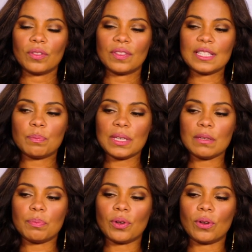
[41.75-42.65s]
these
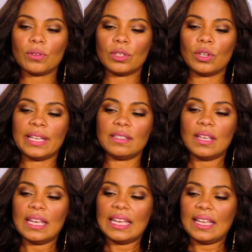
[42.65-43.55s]
people, you know,
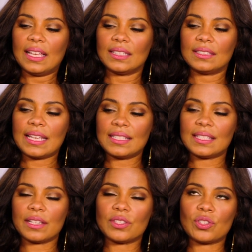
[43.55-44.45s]
it. Taye
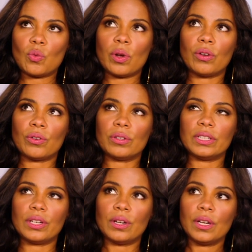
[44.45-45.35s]
said it so well
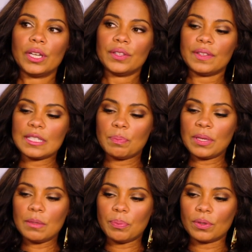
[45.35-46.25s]
earlier. These
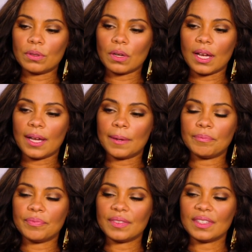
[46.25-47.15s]
people
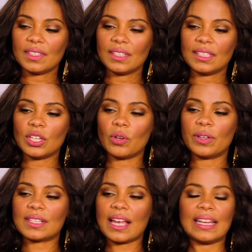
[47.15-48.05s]
um, you know,
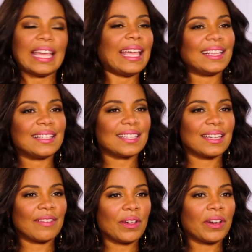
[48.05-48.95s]
it's kind of ends
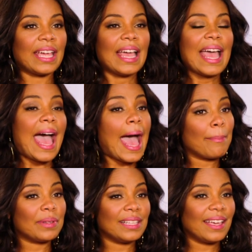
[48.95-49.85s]
in a very
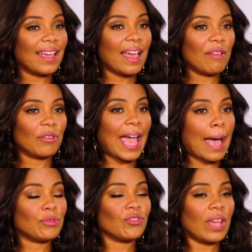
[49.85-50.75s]
happily ever
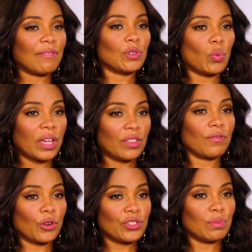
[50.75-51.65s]
after way, the
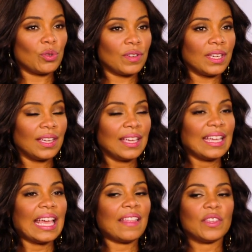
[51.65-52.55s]
first movie.
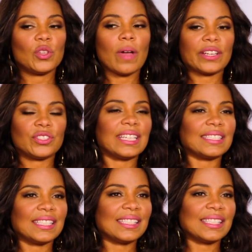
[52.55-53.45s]
And then you actually
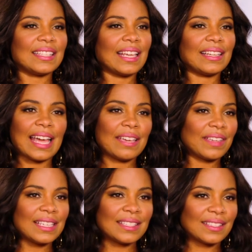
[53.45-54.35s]
get to see that
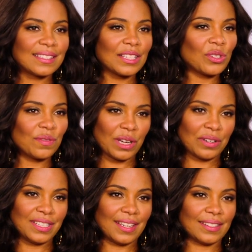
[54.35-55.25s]
life isn't such a
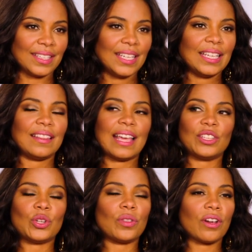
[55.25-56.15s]
fairy tale, that,
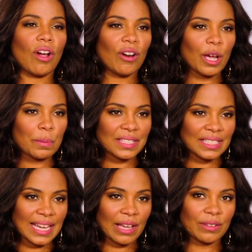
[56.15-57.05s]
you know, there are ups
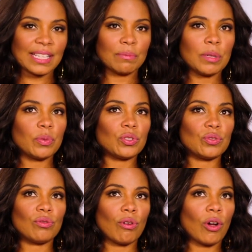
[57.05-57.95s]
and downs and people
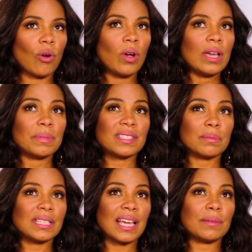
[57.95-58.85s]
do grow, but
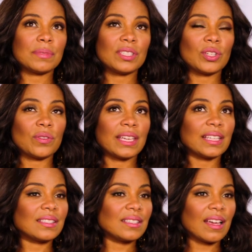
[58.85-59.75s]
sometimes, you know, they
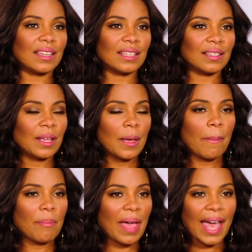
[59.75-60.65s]
get stuck in
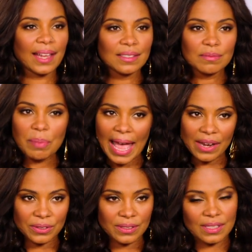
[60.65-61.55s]
bad
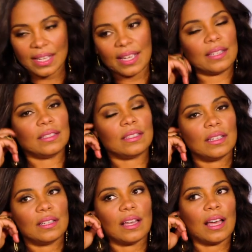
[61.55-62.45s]
patterns. And
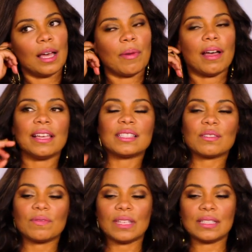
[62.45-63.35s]
um,
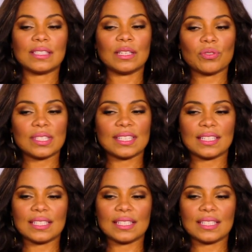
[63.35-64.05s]
it's, it's interesting